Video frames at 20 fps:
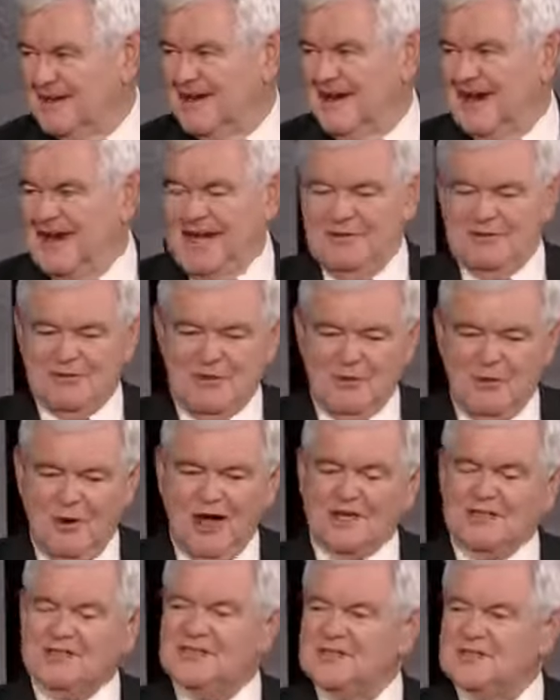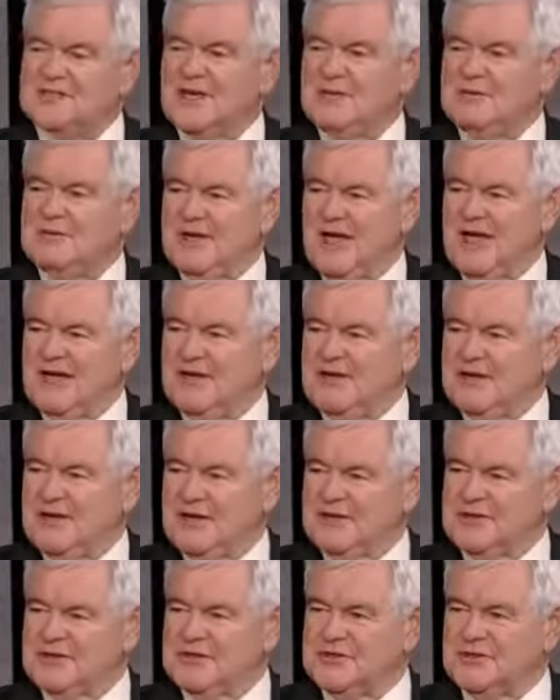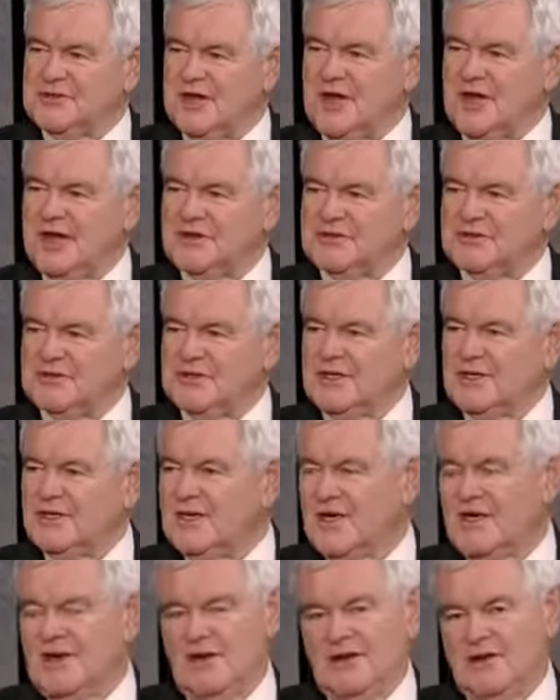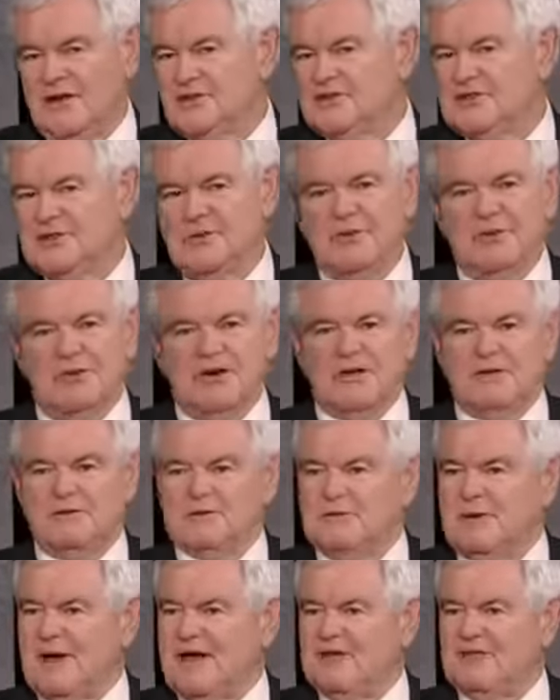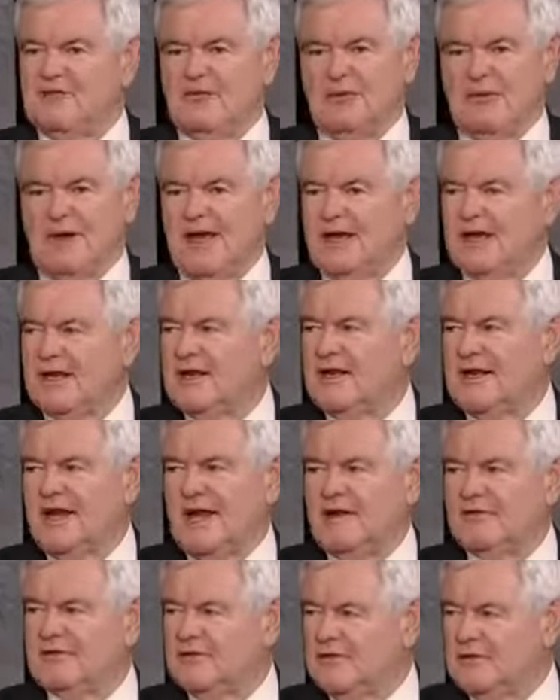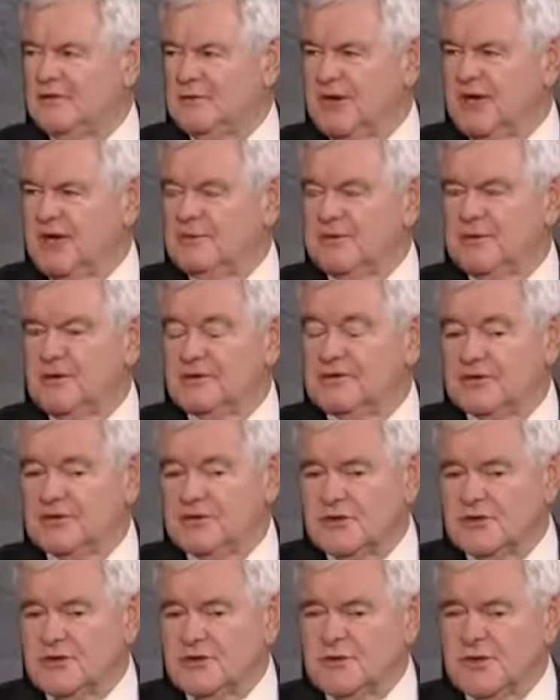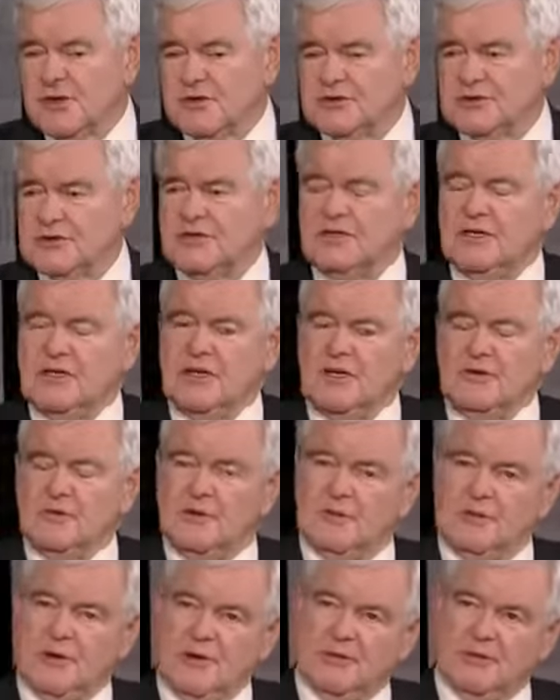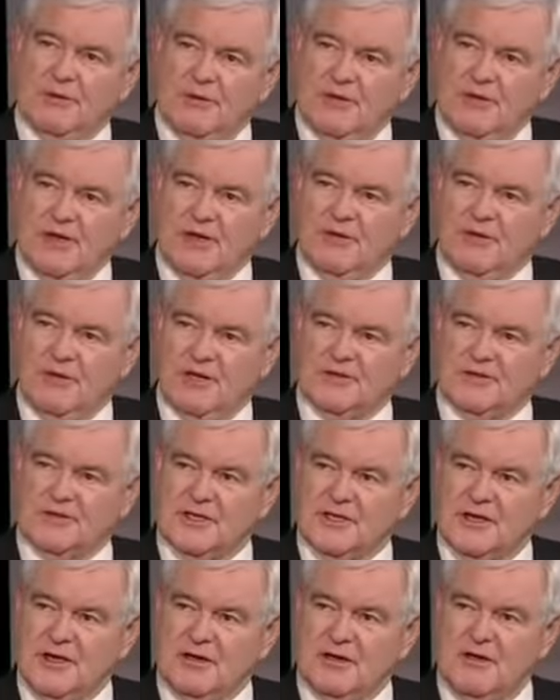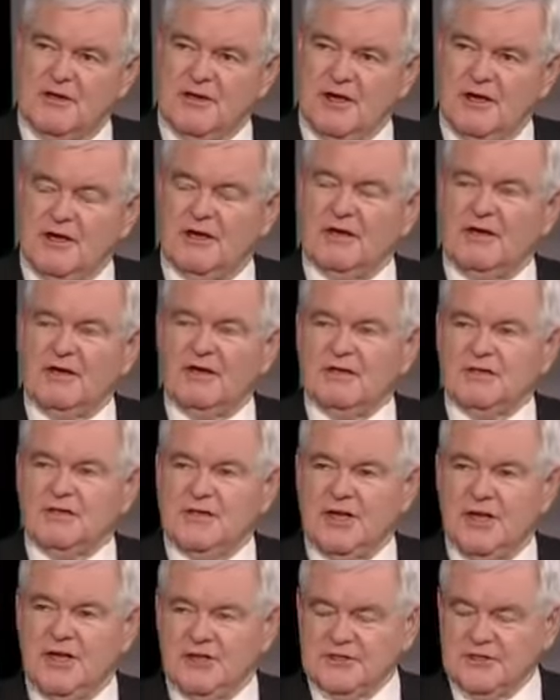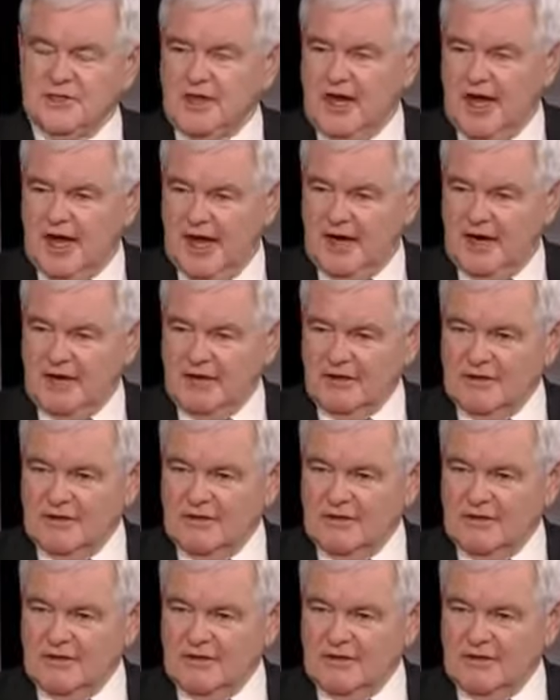And if you watch the same data the next two days, his support comes back dramatically after the debate because the truth is, when people think about Senator, oh yeah, she is a liar.